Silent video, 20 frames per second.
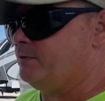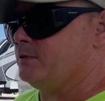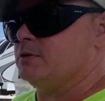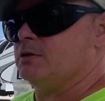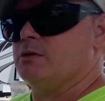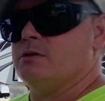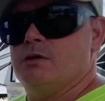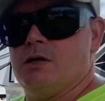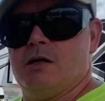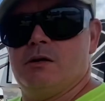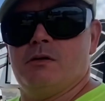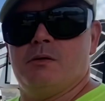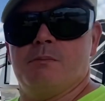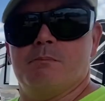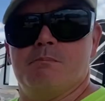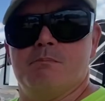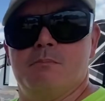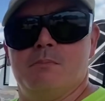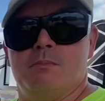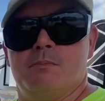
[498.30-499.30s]
is another
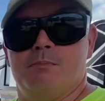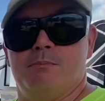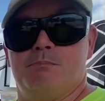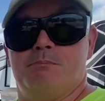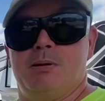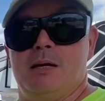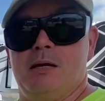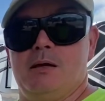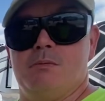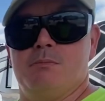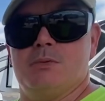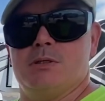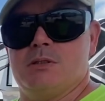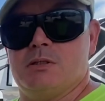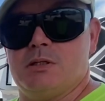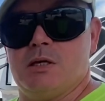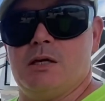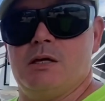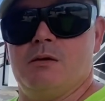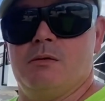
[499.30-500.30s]
big
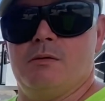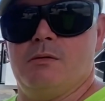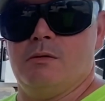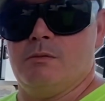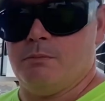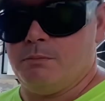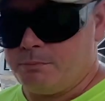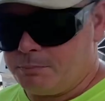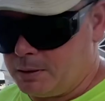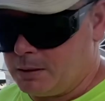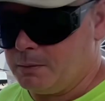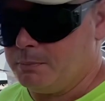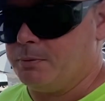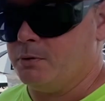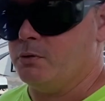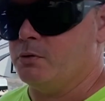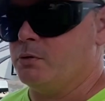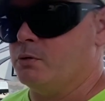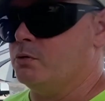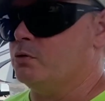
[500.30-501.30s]
mistake
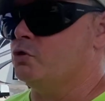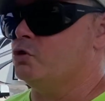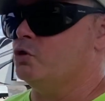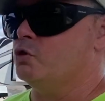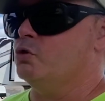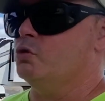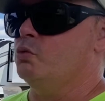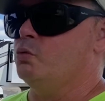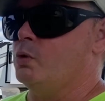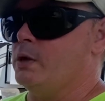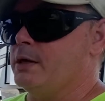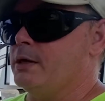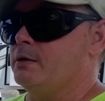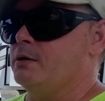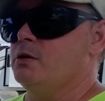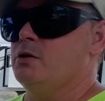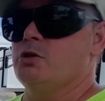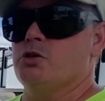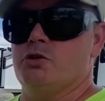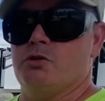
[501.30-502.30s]
people do
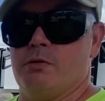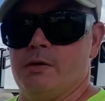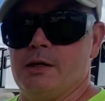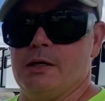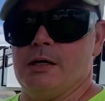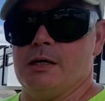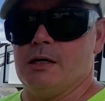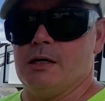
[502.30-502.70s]
when treating